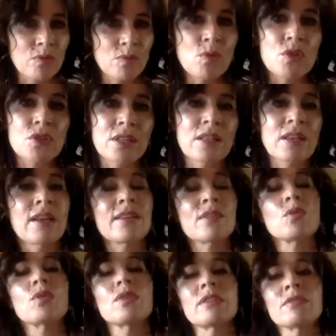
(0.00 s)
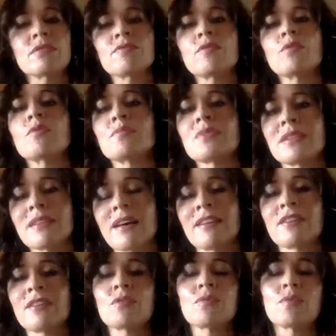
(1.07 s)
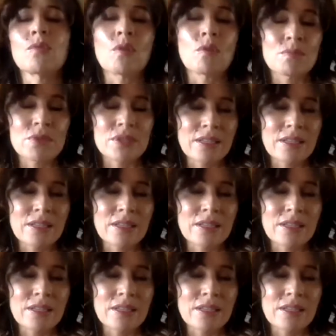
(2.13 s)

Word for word: water that I call informed and uninformed.